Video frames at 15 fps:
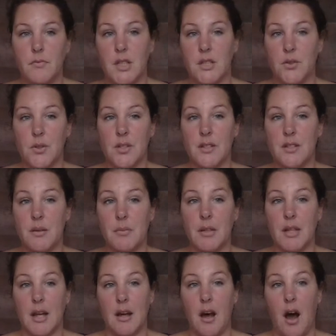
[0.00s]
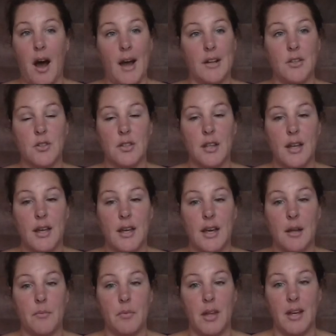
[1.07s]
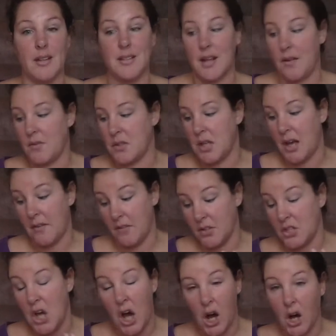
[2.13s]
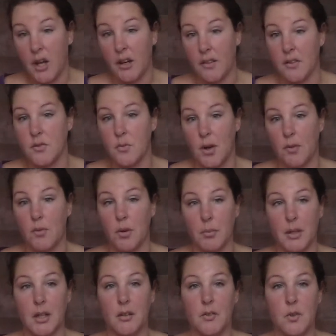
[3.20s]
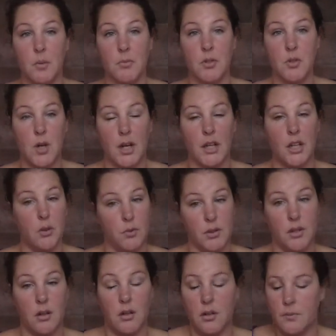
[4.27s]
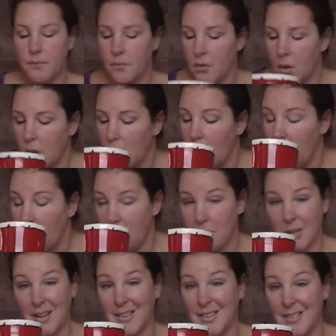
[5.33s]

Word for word: So this is something that I just like, and like I said, I have a ton of this red ribbon, so I'm just trying to use it all. But